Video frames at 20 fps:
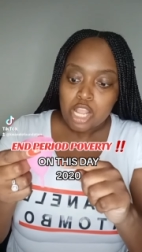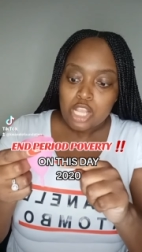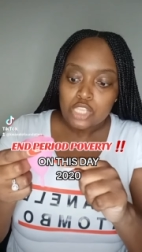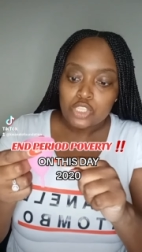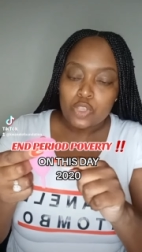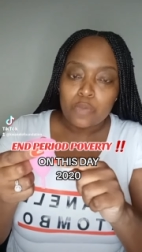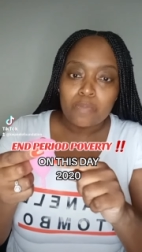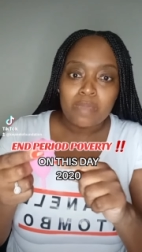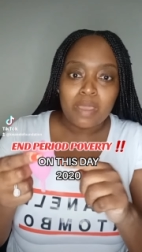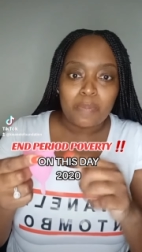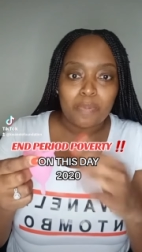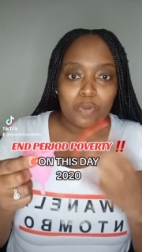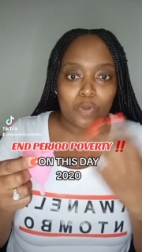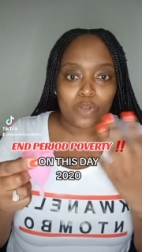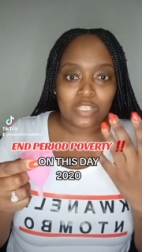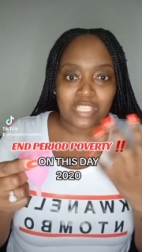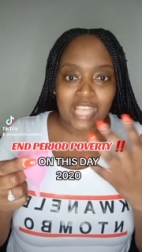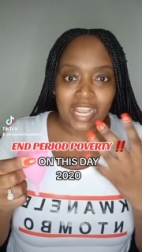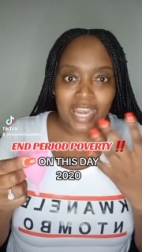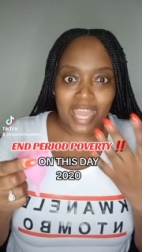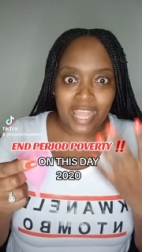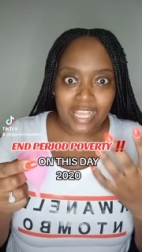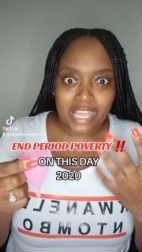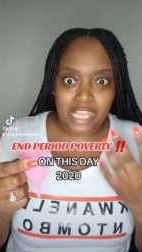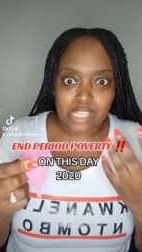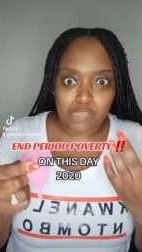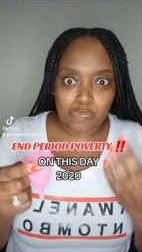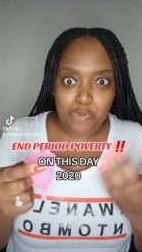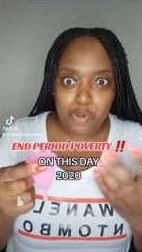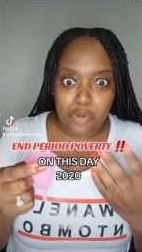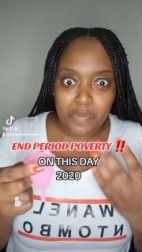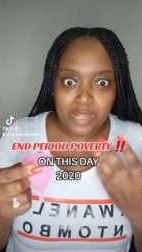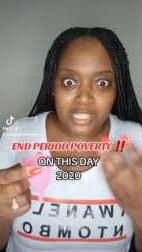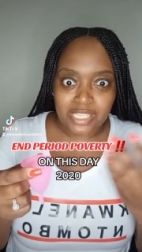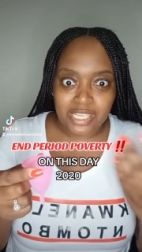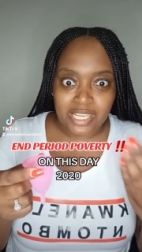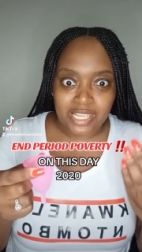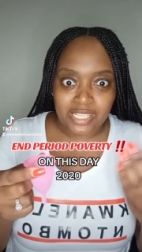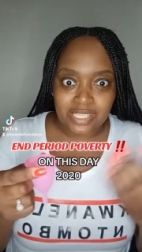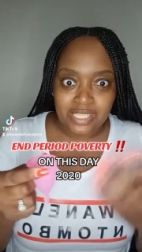So me, because I like
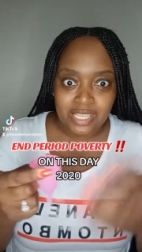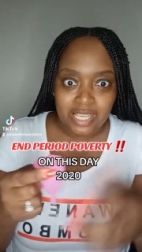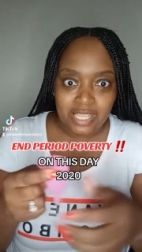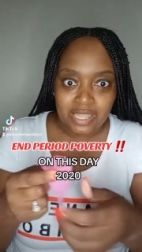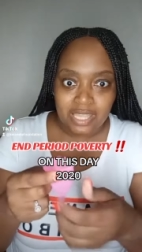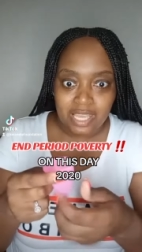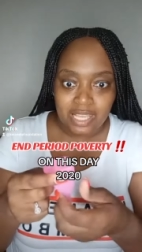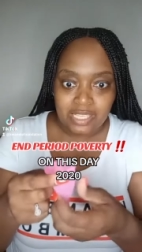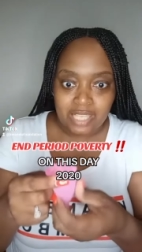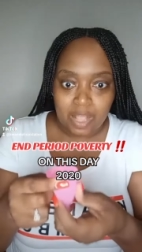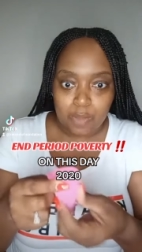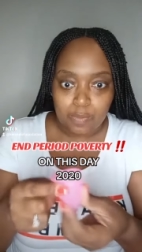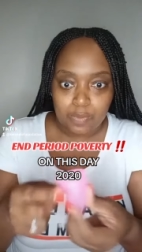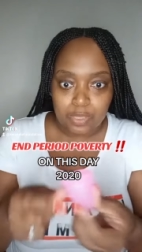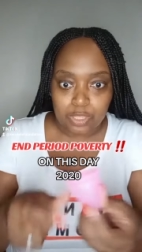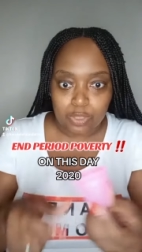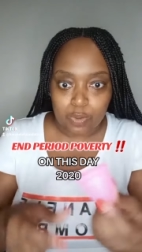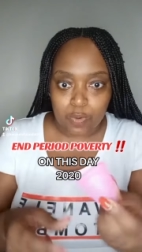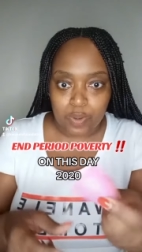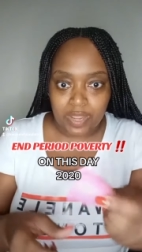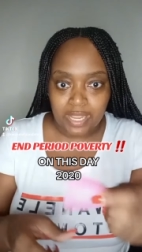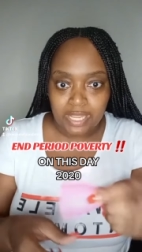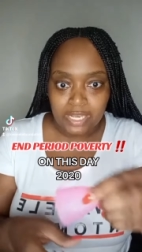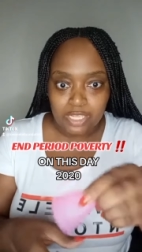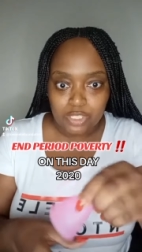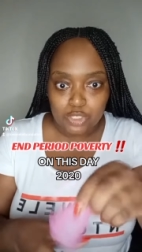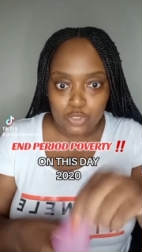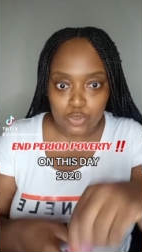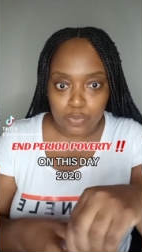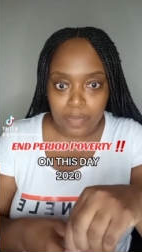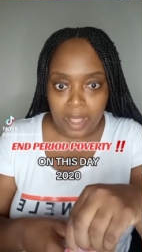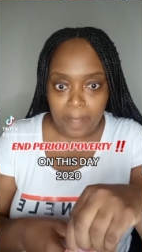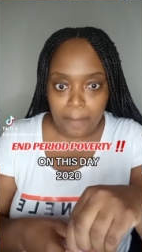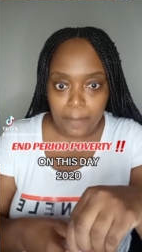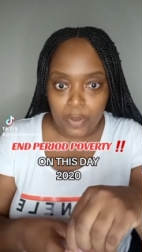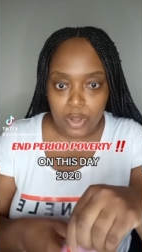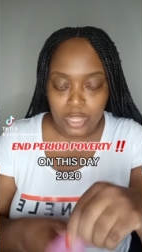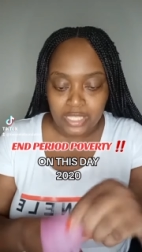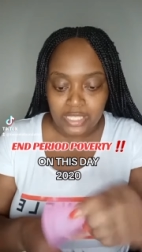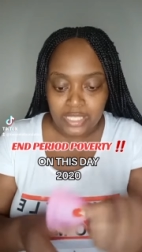experimenting and seeing things, I'll be throwing it into my
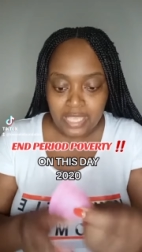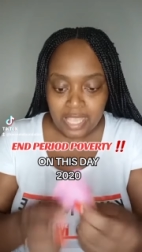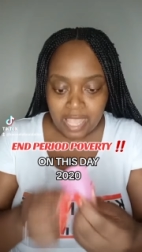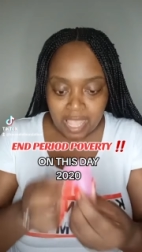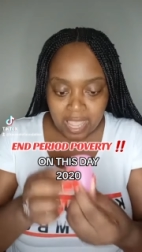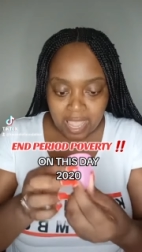pot